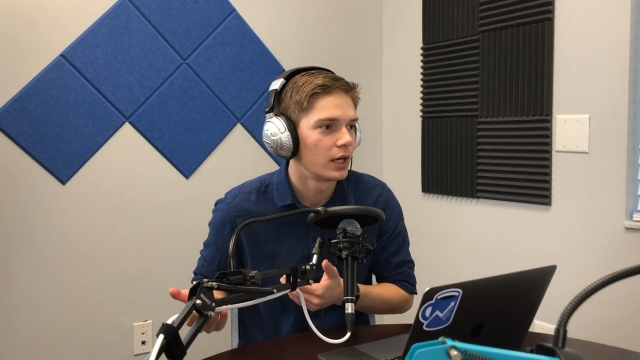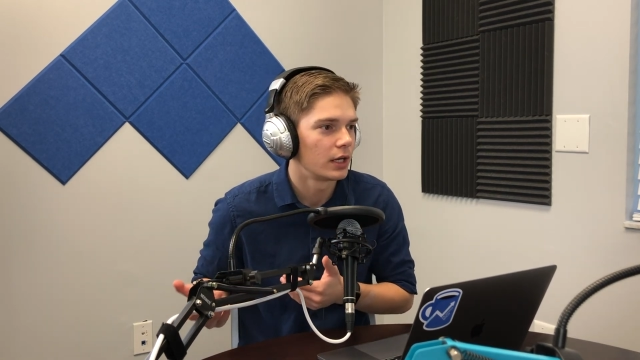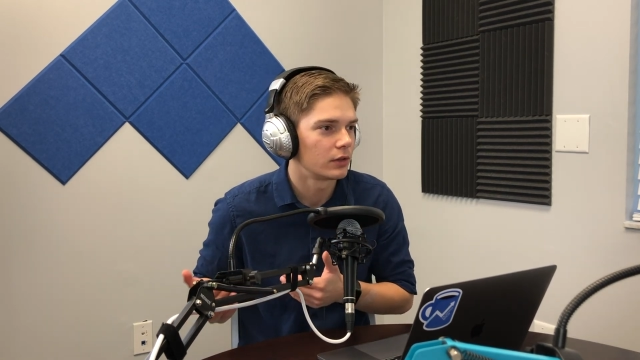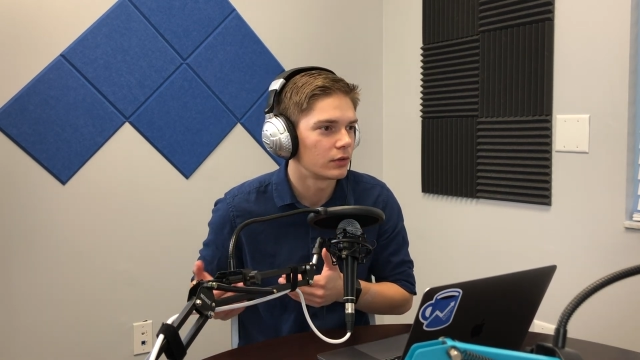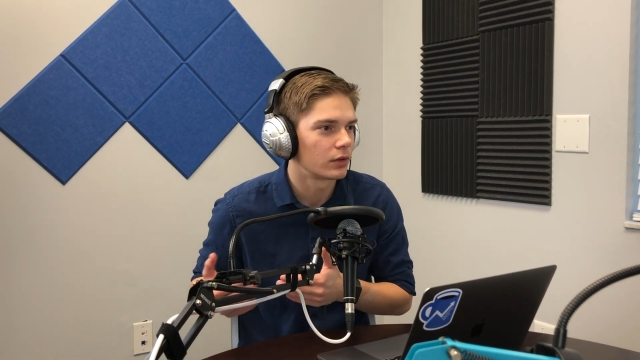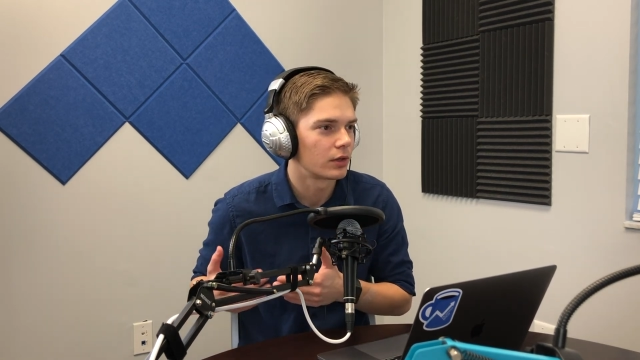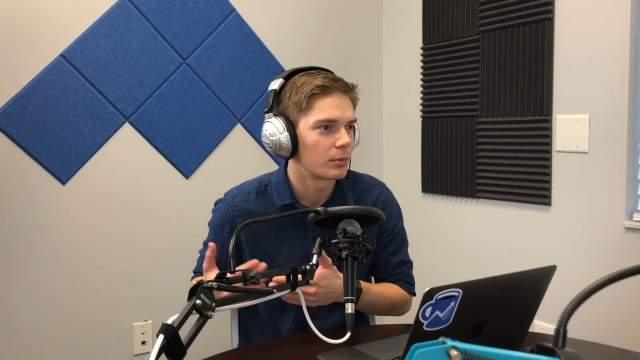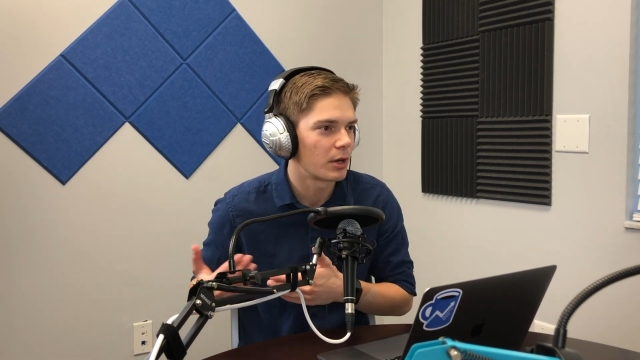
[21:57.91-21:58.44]

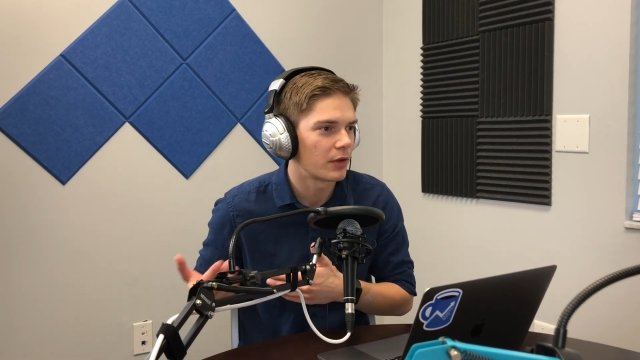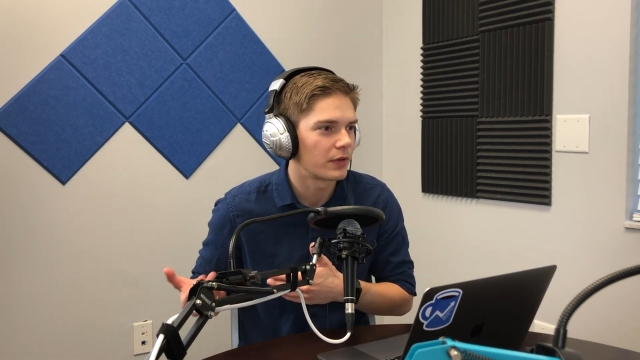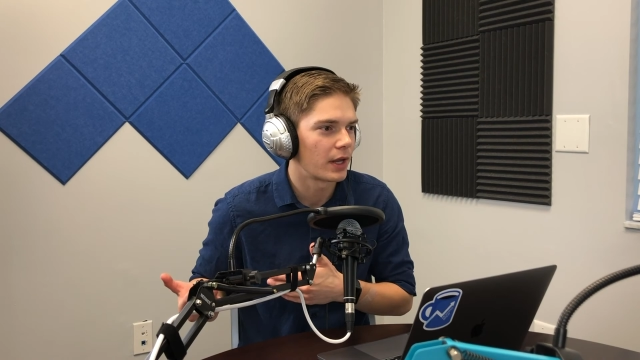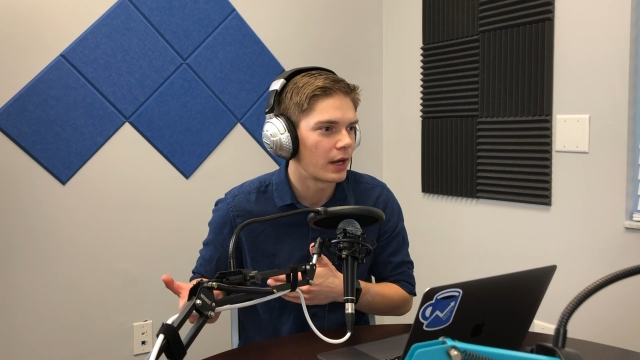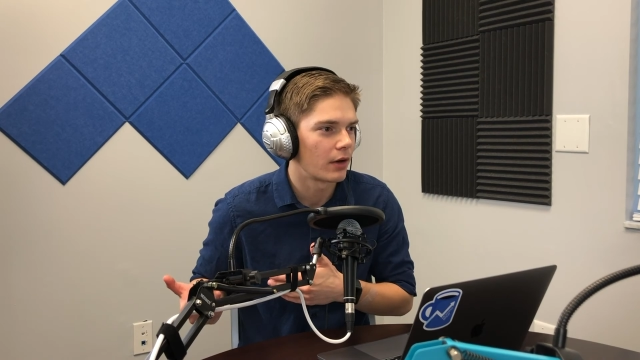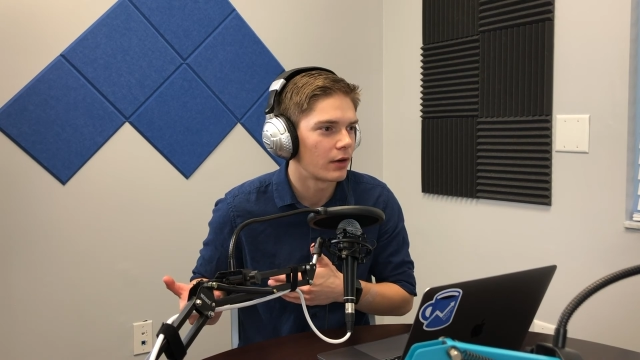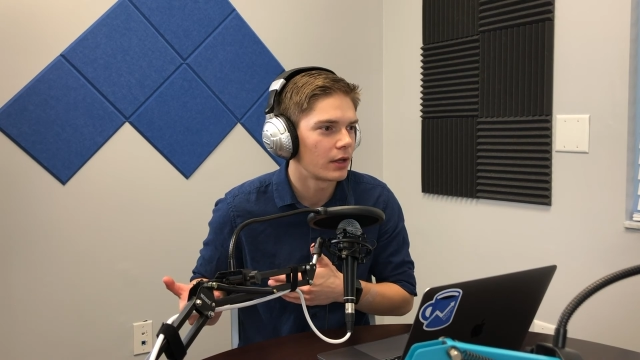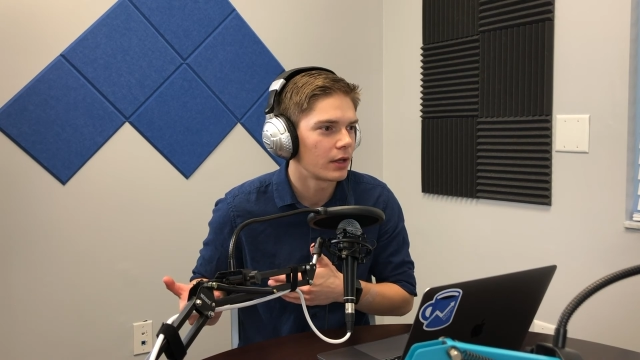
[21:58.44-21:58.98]
and learn about
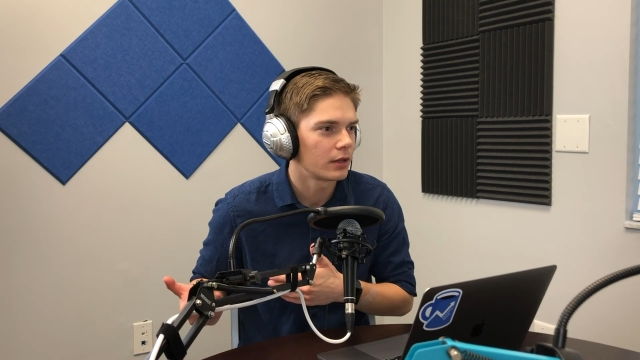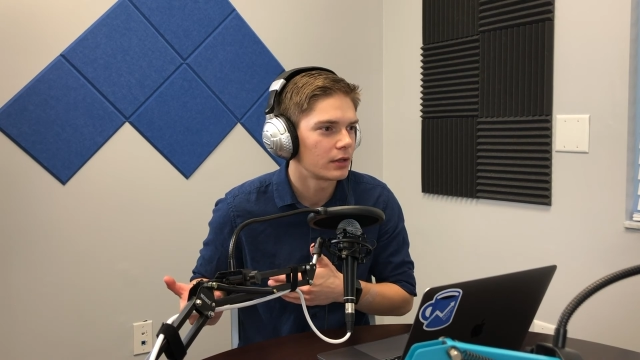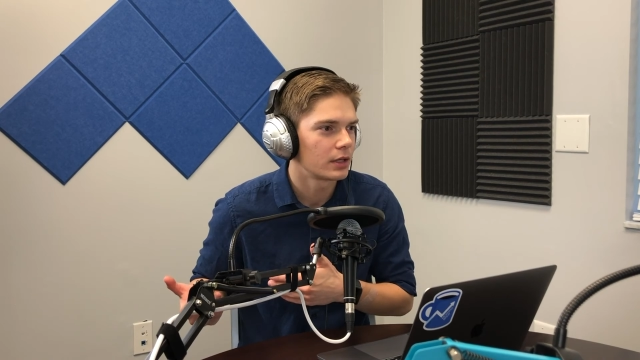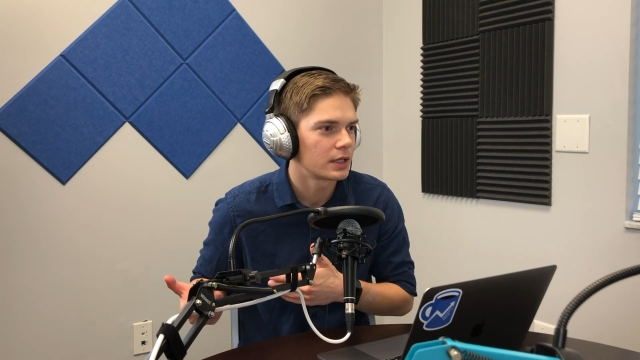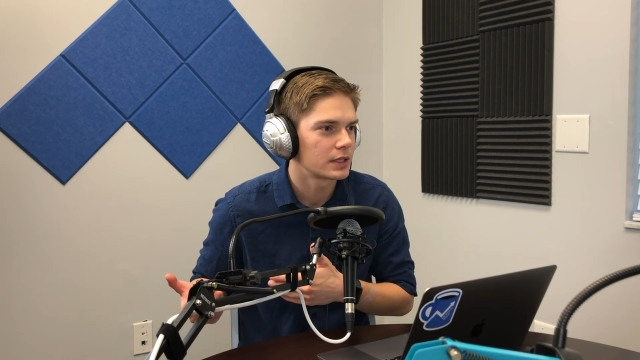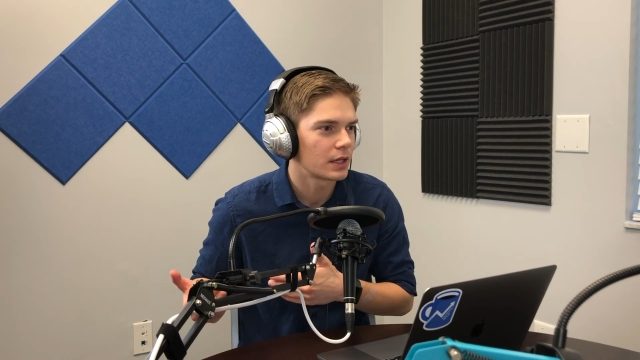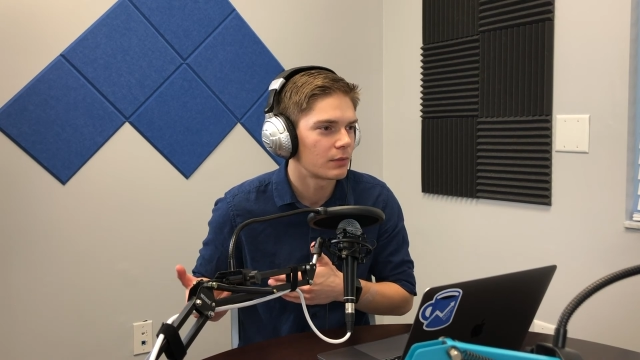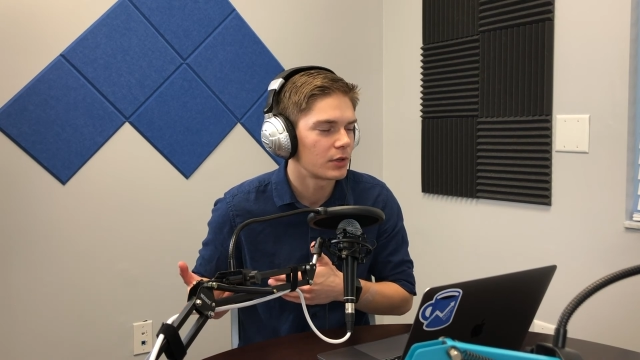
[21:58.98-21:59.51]
the area.
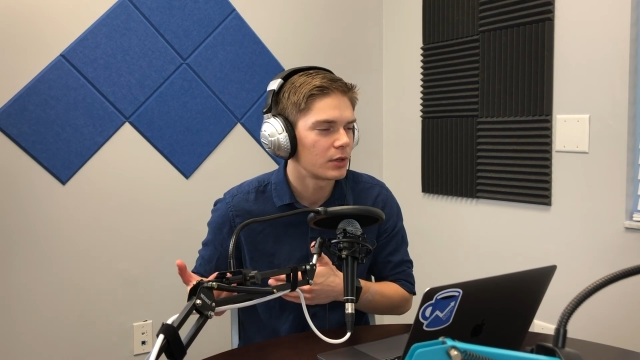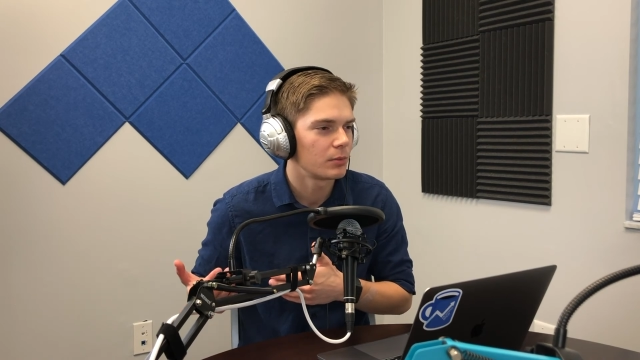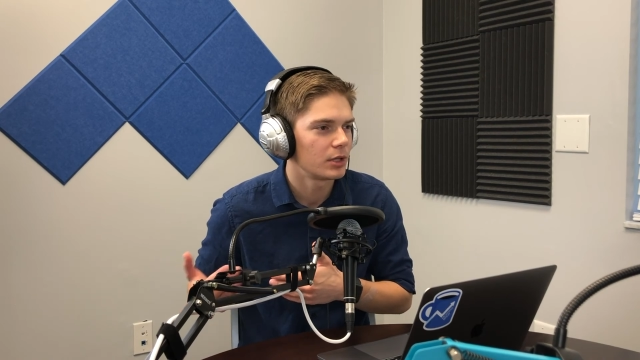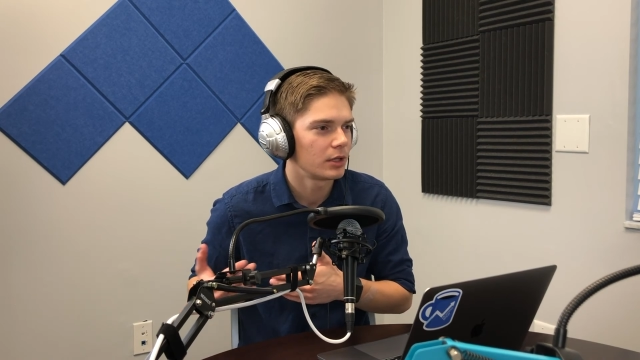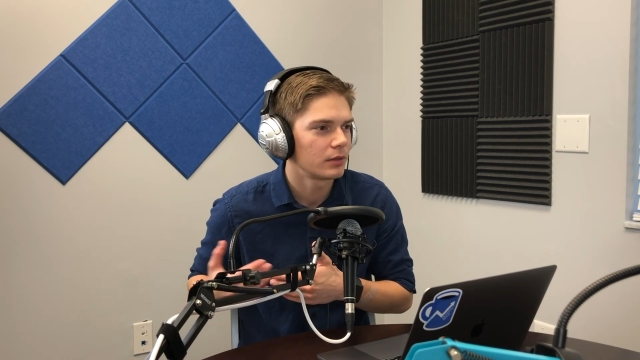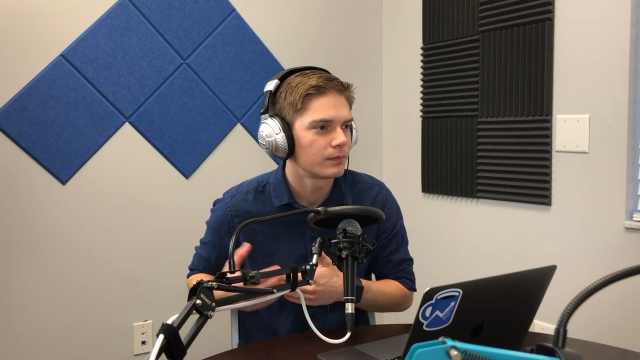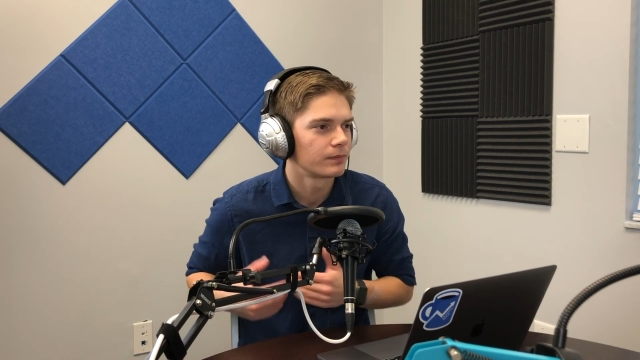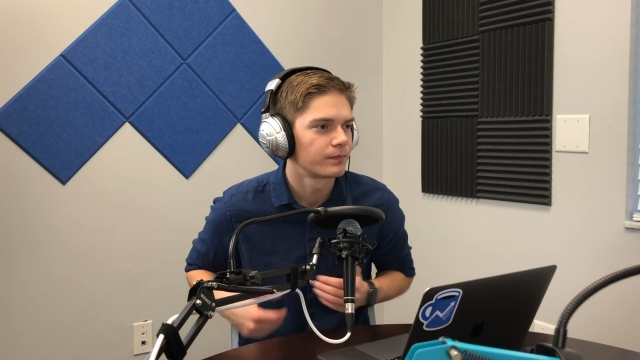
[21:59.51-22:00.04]
Is that what you mean?